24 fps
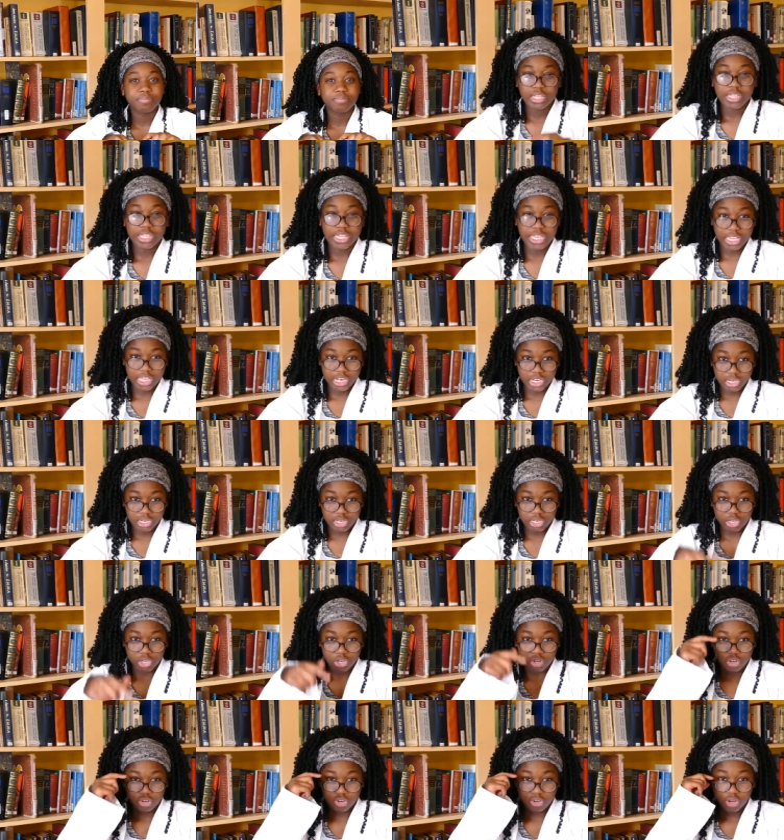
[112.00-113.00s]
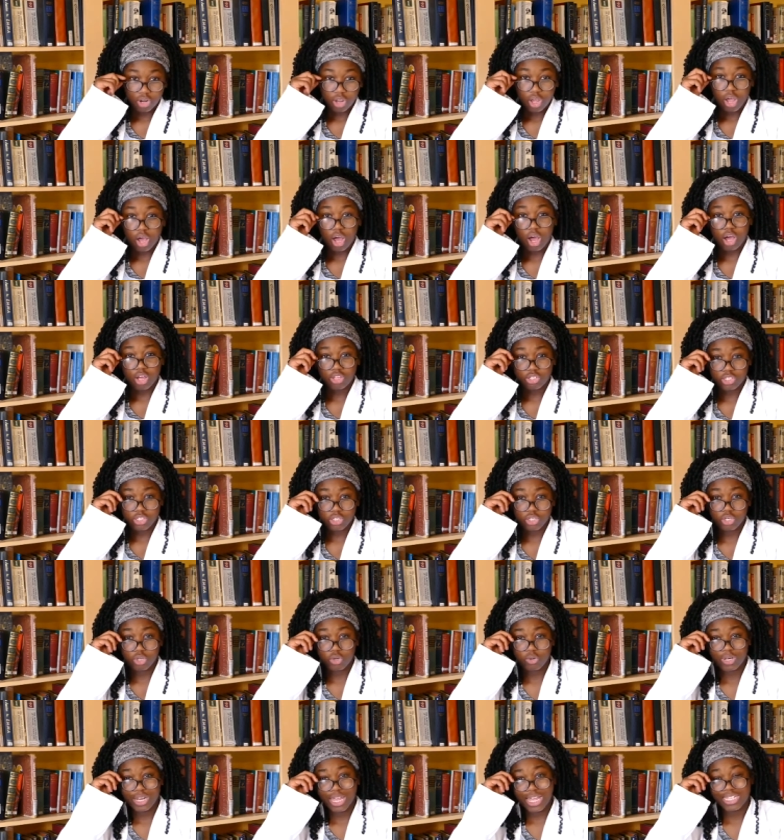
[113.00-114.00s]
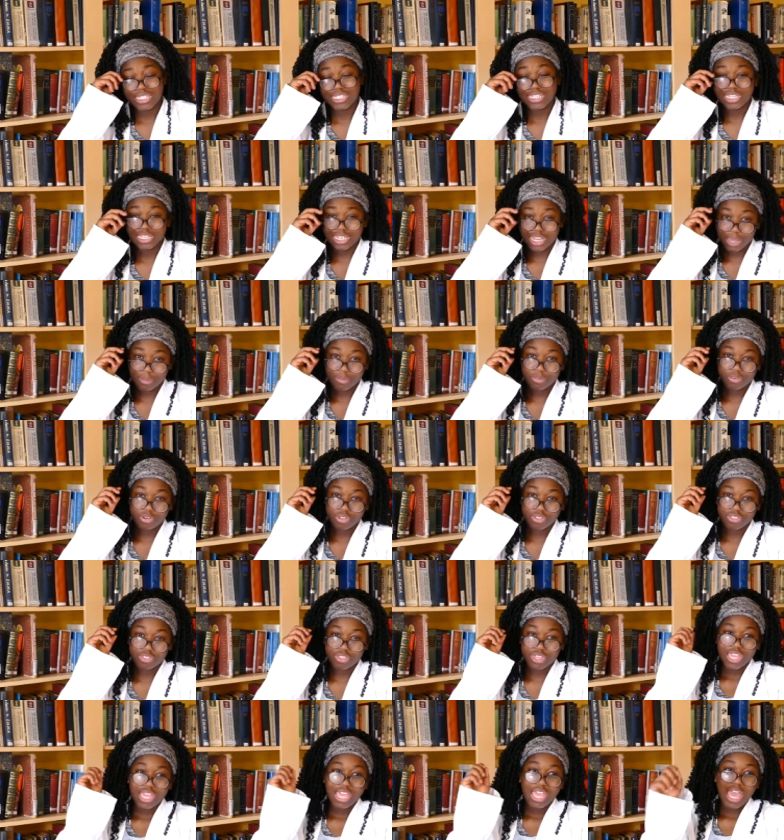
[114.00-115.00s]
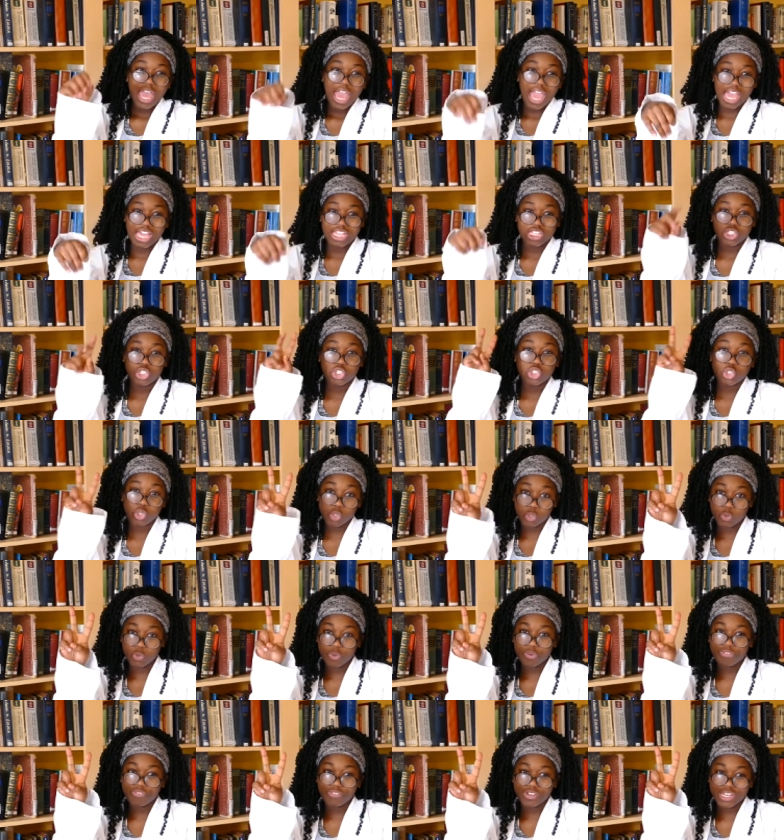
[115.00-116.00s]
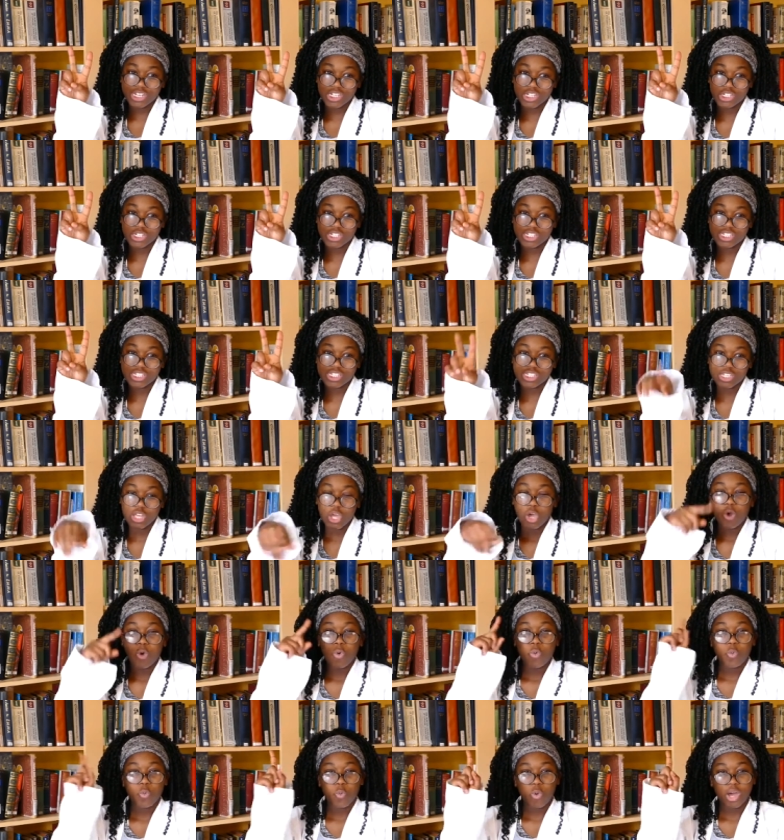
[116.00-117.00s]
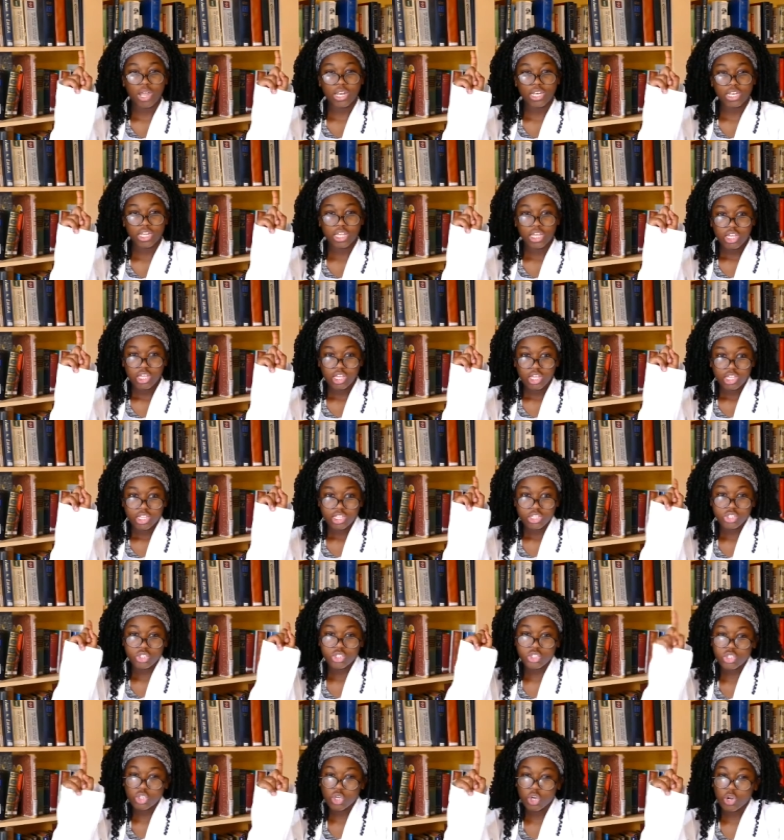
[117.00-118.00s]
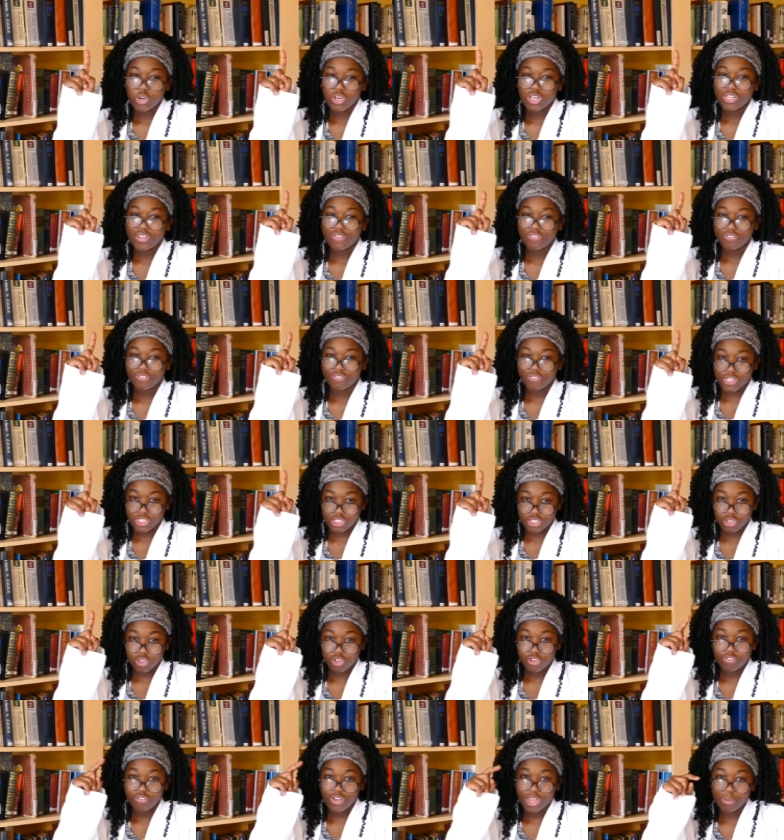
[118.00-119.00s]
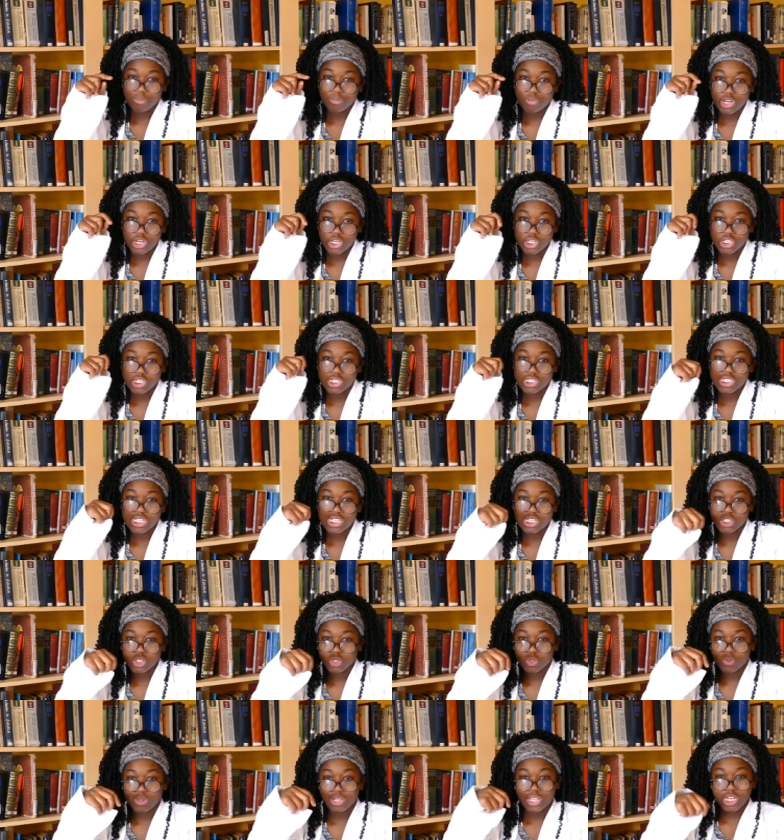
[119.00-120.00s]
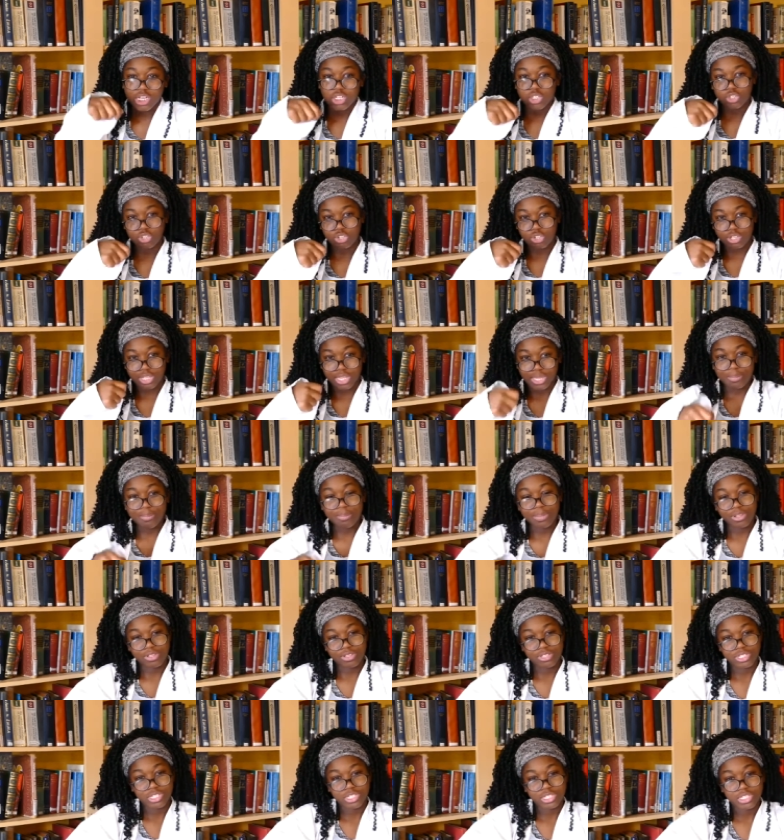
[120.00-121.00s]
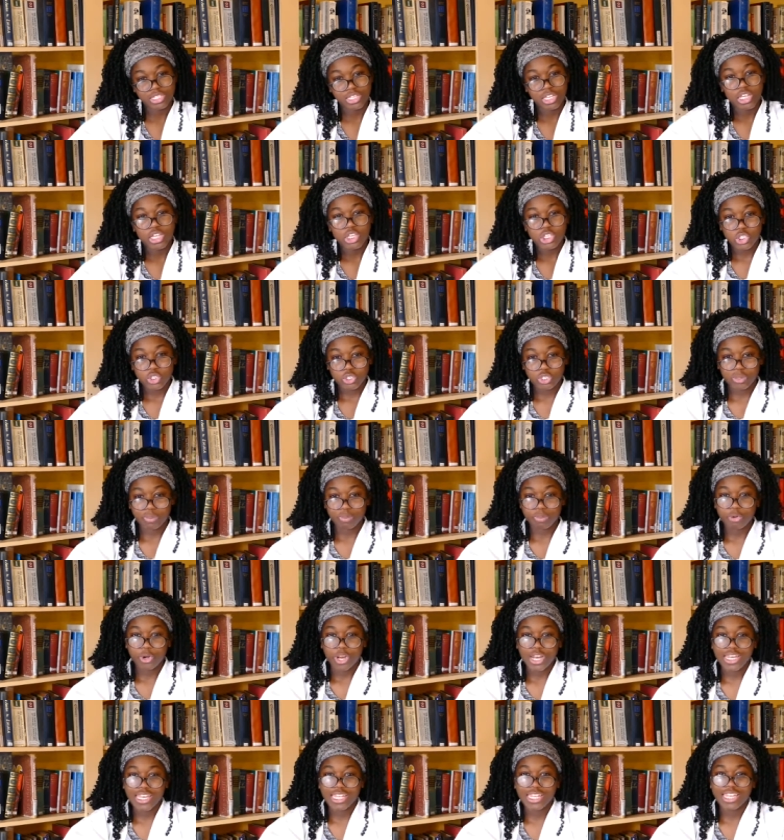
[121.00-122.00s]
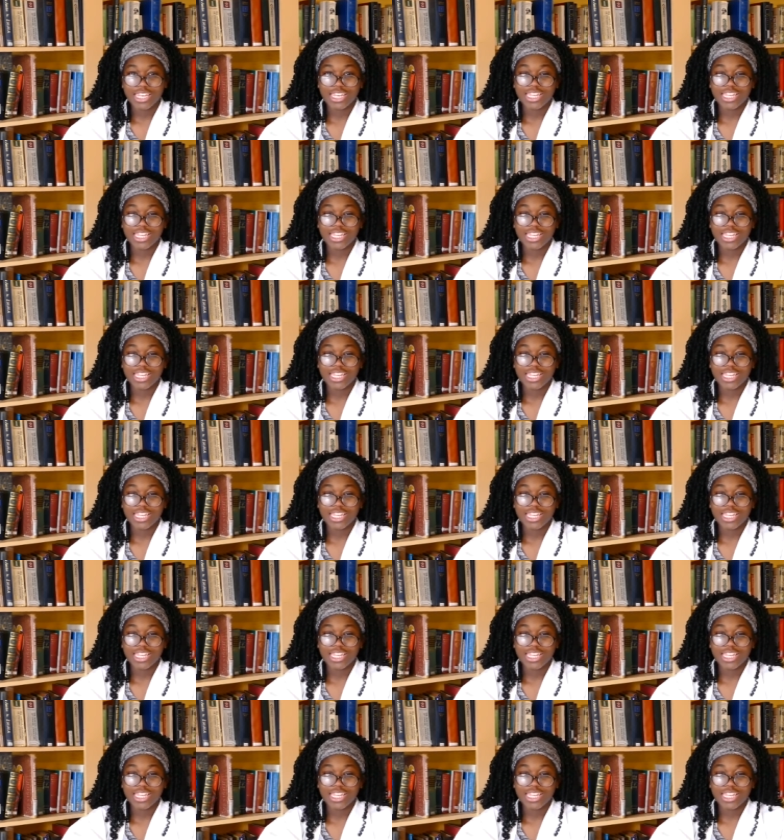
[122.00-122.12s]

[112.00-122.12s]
The inner ear, also known as the labyrinth, has 2 functions. 1, to turn the physical vibrations into electrical impulses so the brain can